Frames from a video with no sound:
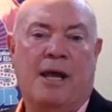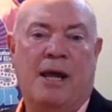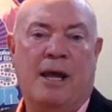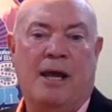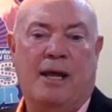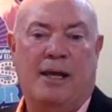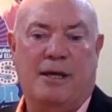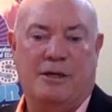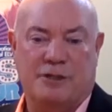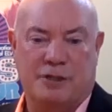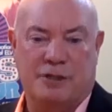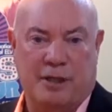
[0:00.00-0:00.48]

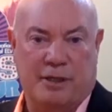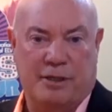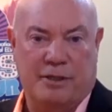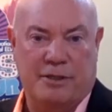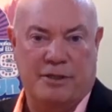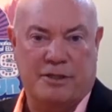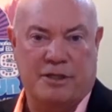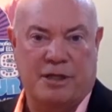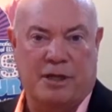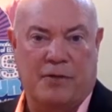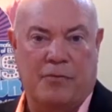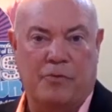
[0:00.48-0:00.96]
His
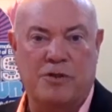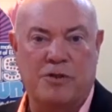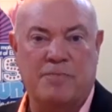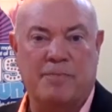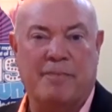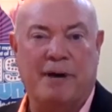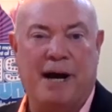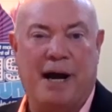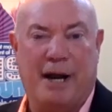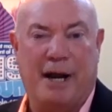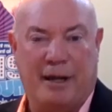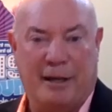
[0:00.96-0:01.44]
youngest son was
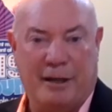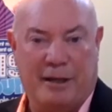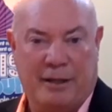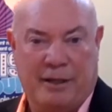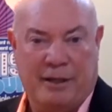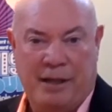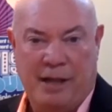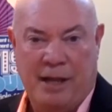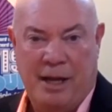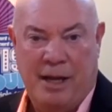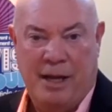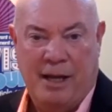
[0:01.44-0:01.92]
Mike.
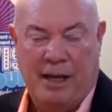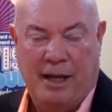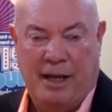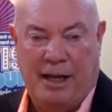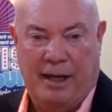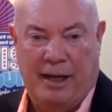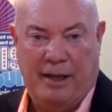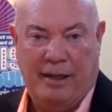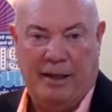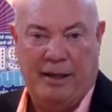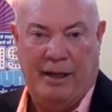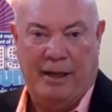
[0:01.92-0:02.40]

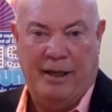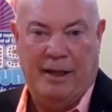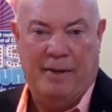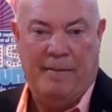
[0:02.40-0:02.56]
And uh,